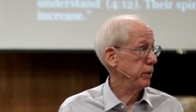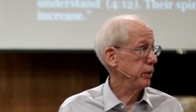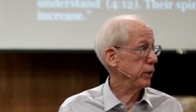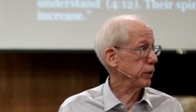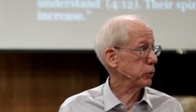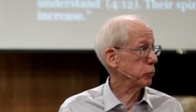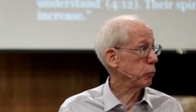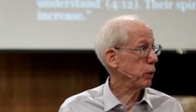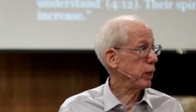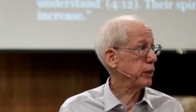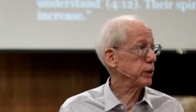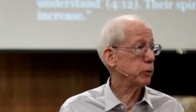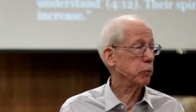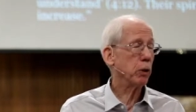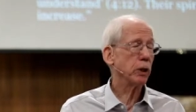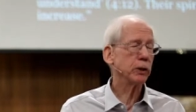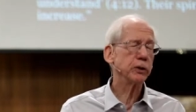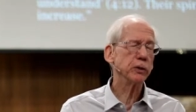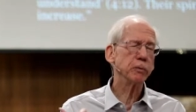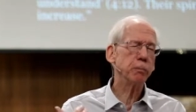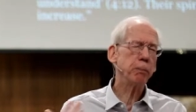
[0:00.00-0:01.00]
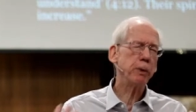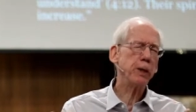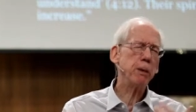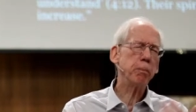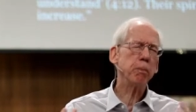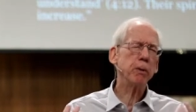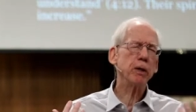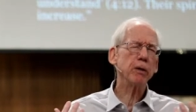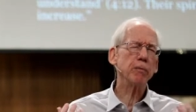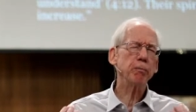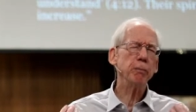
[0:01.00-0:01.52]
I mean, this raised questions.
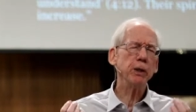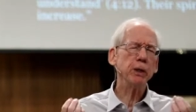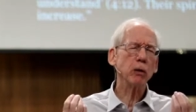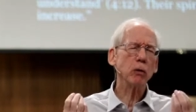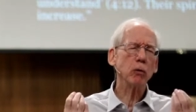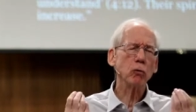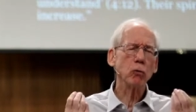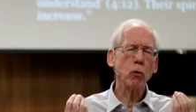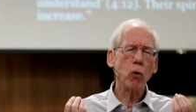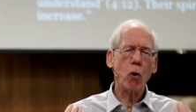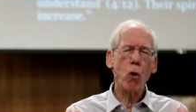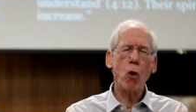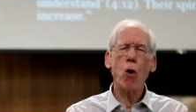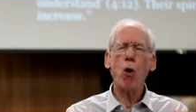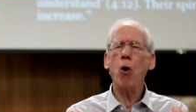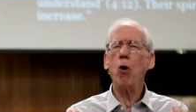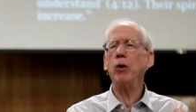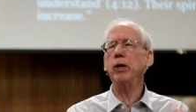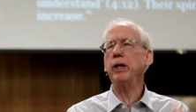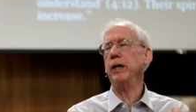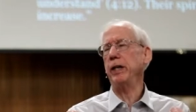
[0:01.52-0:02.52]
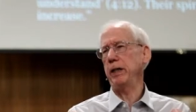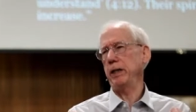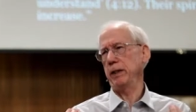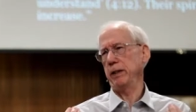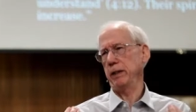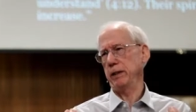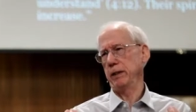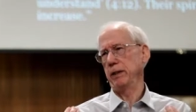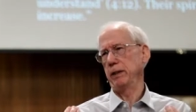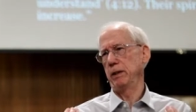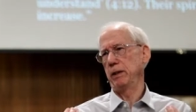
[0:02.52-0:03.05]
People have been
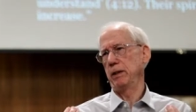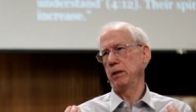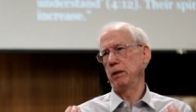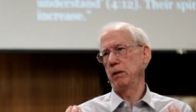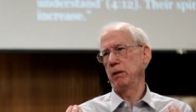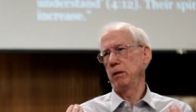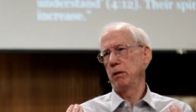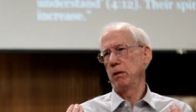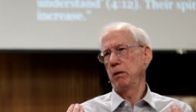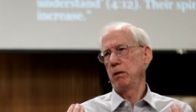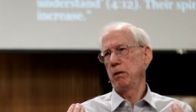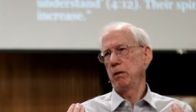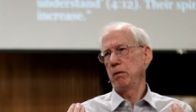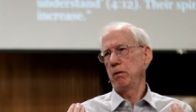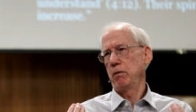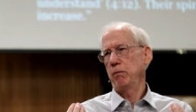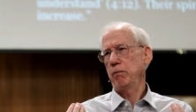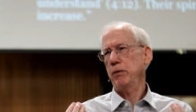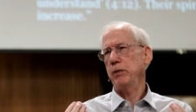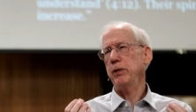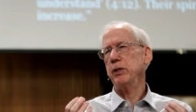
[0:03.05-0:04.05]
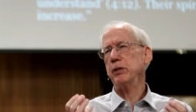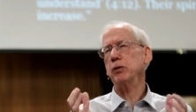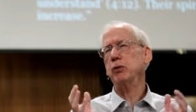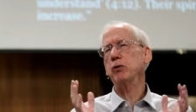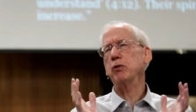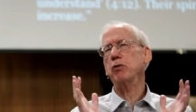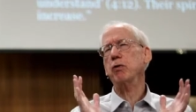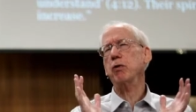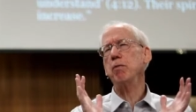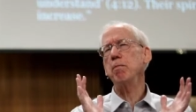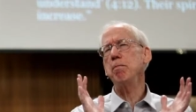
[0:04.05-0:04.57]
longing for
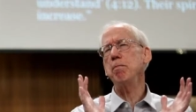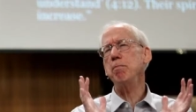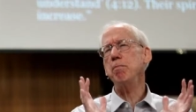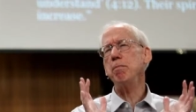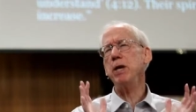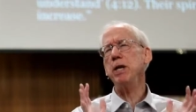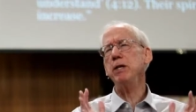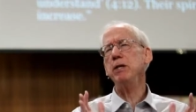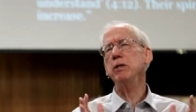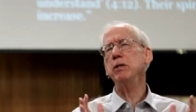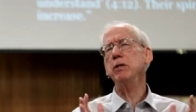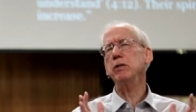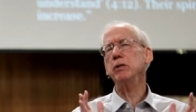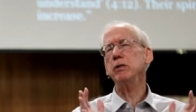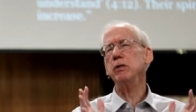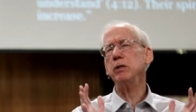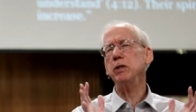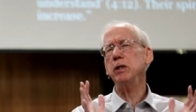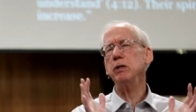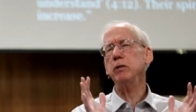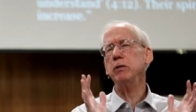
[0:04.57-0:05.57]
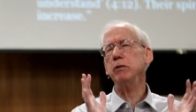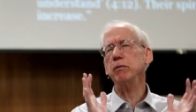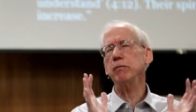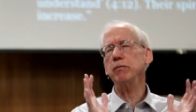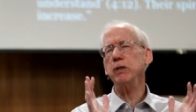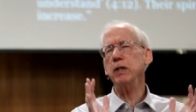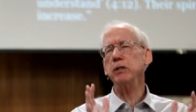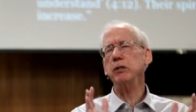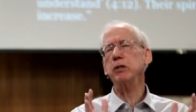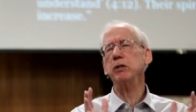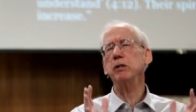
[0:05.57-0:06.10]
this tremendous
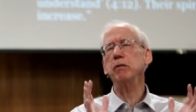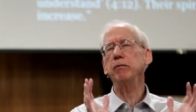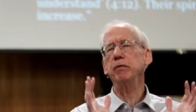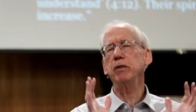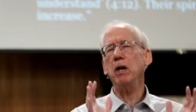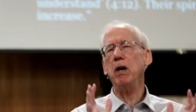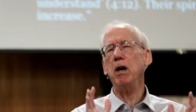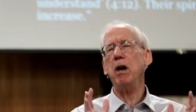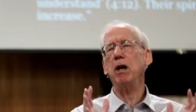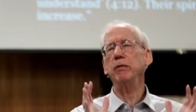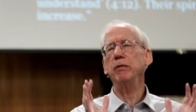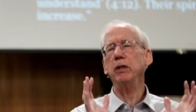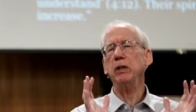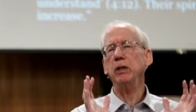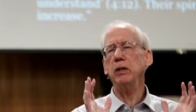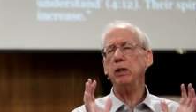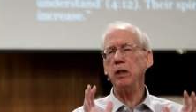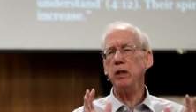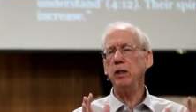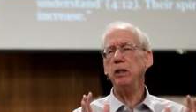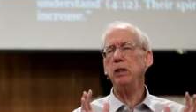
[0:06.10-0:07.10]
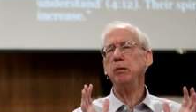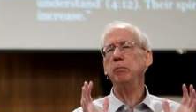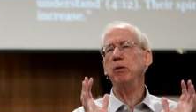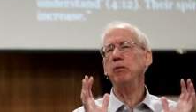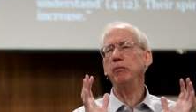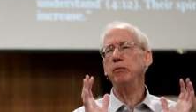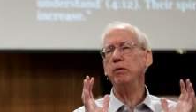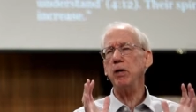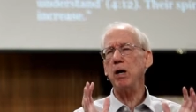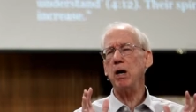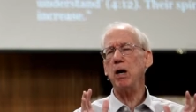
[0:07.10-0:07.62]
intervention of God, the kingdom
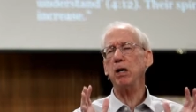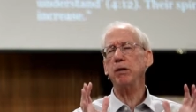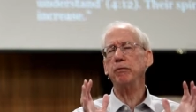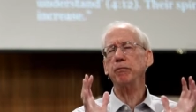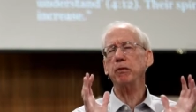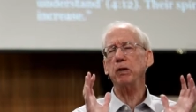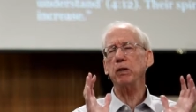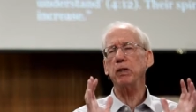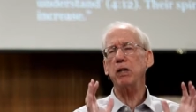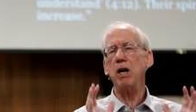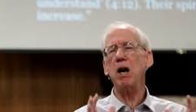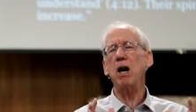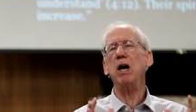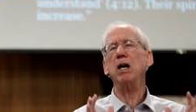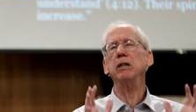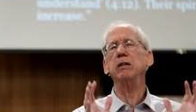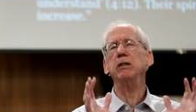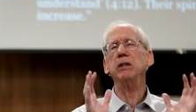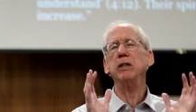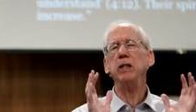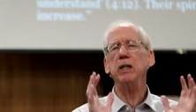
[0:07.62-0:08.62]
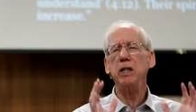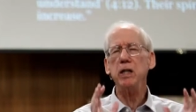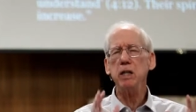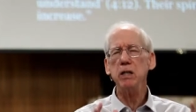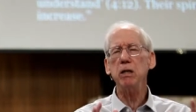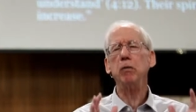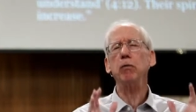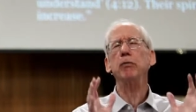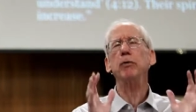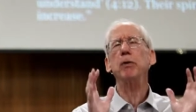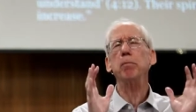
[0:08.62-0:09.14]
of God, for God to
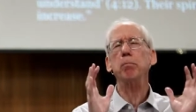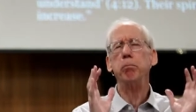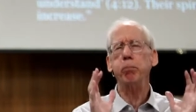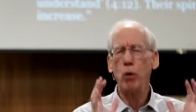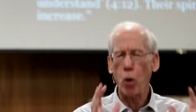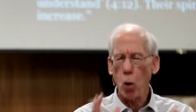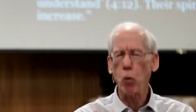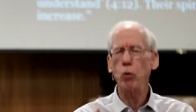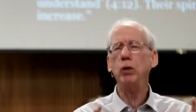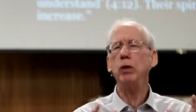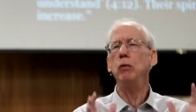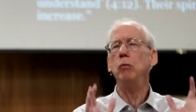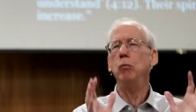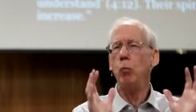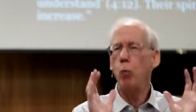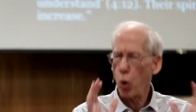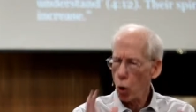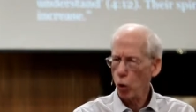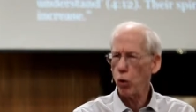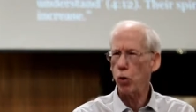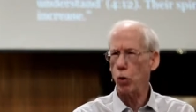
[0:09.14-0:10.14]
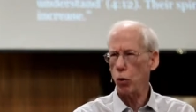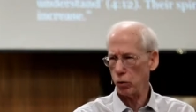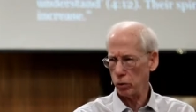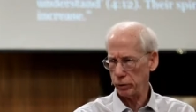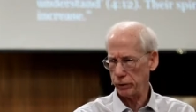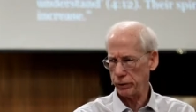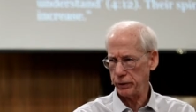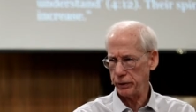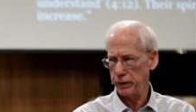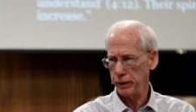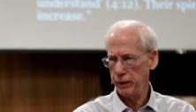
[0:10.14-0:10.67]
heal the broken
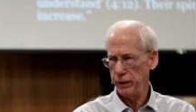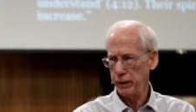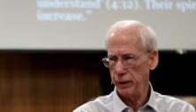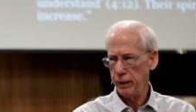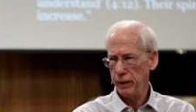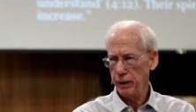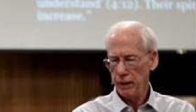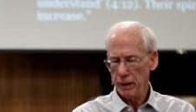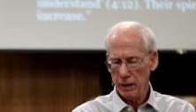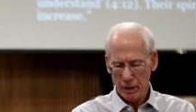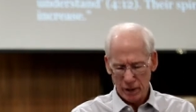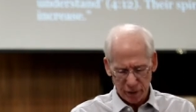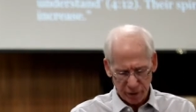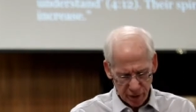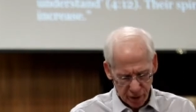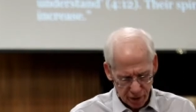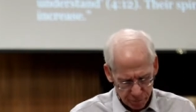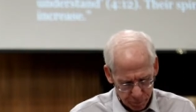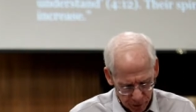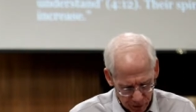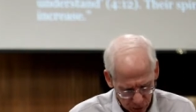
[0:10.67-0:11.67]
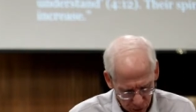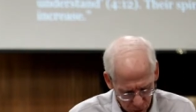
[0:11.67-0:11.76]
world. They've